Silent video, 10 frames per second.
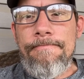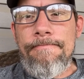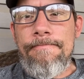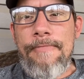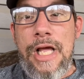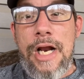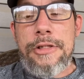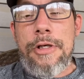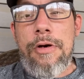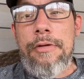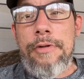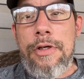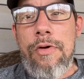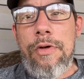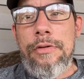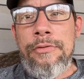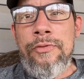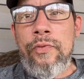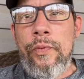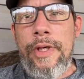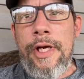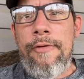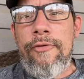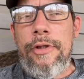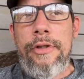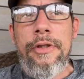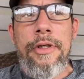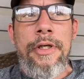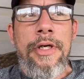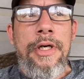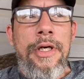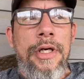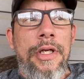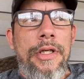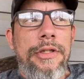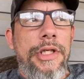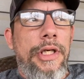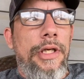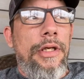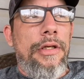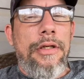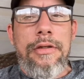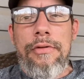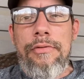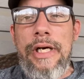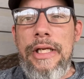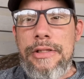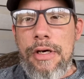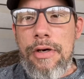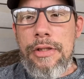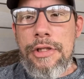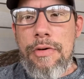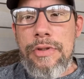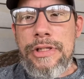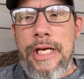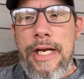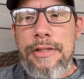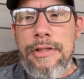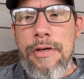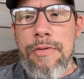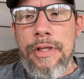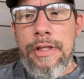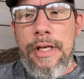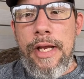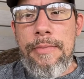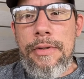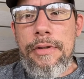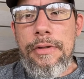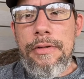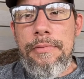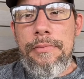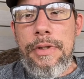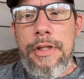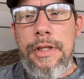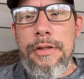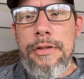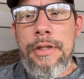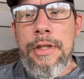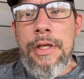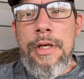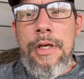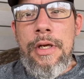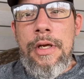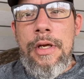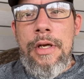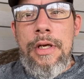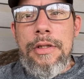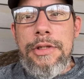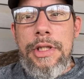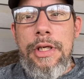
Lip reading: that I started recording whenever she really started showing signs of going in labor, but she